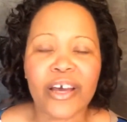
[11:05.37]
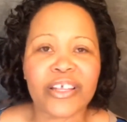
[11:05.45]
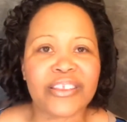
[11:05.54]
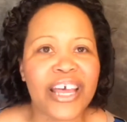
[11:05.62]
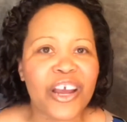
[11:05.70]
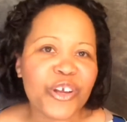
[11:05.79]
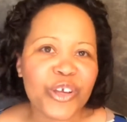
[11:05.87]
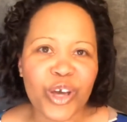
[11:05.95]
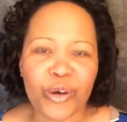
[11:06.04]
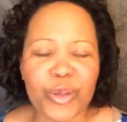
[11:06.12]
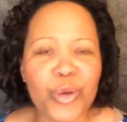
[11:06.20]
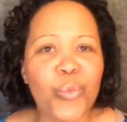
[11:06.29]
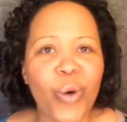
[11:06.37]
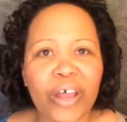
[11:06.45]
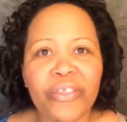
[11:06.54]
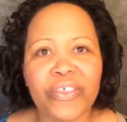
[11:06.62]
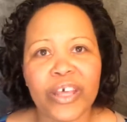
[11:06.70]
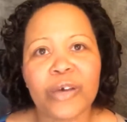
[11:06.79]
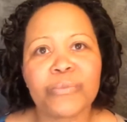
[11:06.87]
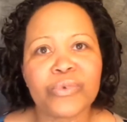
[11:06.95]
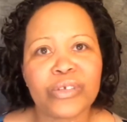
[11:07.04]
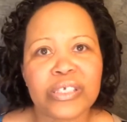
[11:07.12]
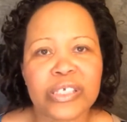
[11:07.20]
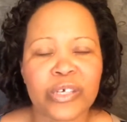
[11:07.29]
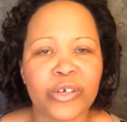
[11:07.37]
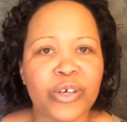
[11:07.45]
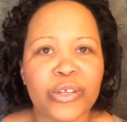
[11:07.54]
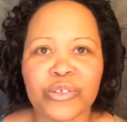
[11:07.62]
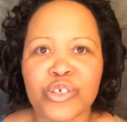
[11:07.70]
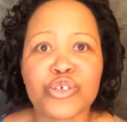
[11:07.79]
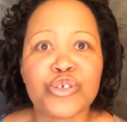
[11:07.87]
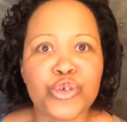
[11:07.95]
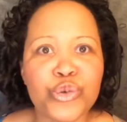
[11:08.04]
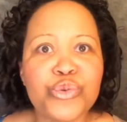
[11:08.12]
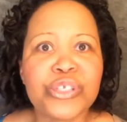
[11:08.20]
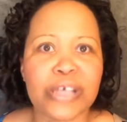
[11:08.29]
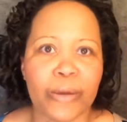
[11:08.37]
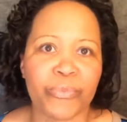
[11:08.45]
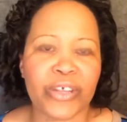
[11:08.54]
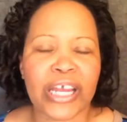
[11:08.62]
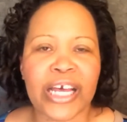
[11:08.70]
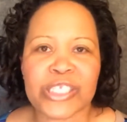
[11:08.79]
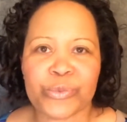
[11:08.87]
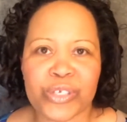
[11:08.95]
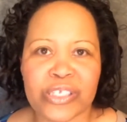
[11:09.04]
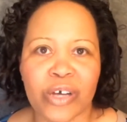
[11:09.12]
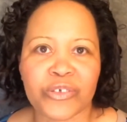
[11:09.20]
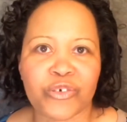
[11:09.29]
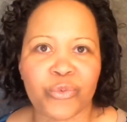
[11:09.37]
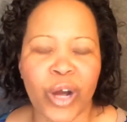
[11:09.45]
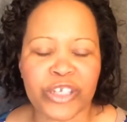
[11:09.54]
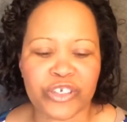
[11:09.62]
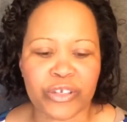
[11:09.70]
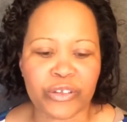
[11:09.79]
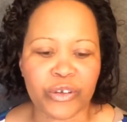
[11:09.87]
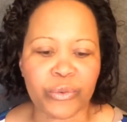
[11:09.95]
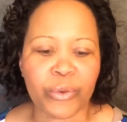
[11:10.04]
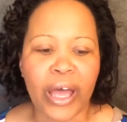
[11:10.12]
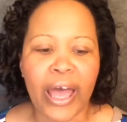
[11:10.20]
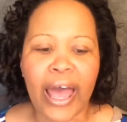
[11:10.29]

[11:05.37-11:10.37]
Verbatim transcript: There you go. You want them to to do something as a result of watching you.